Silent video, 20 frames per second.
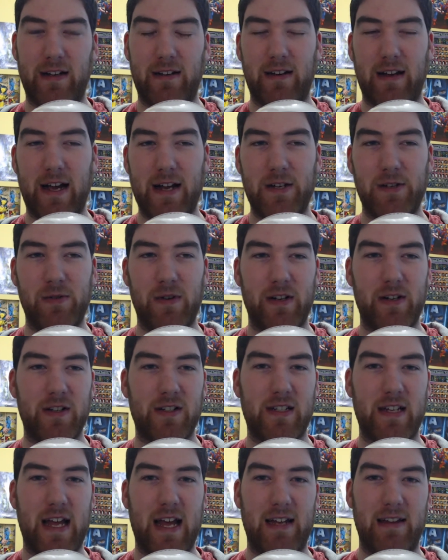I do
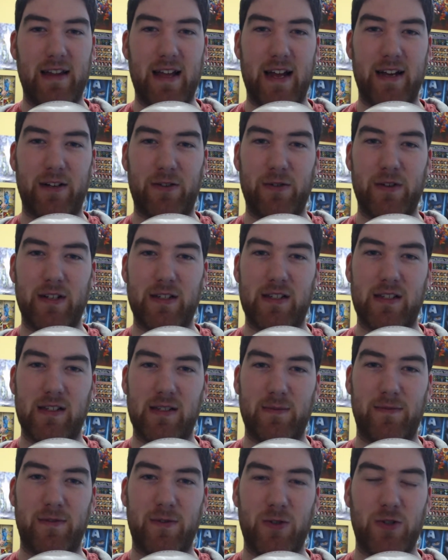understand that
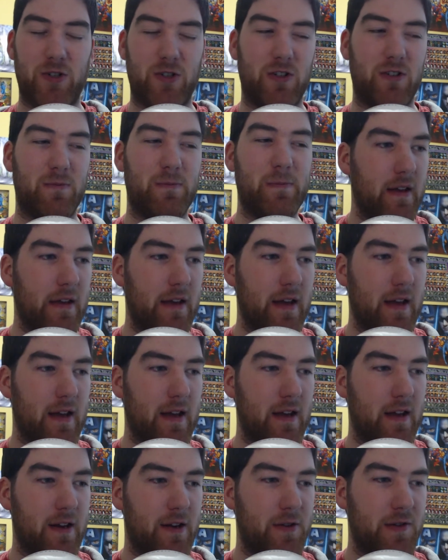criticism for sure.
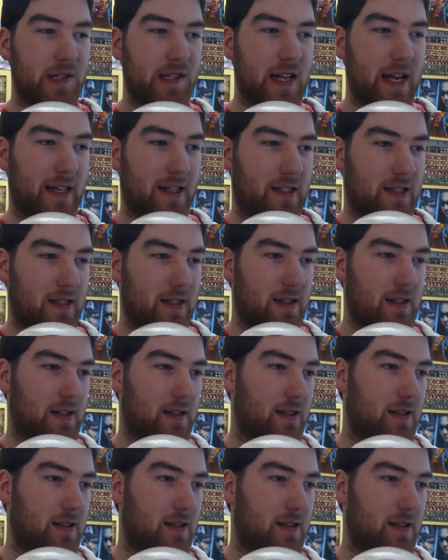And who's next?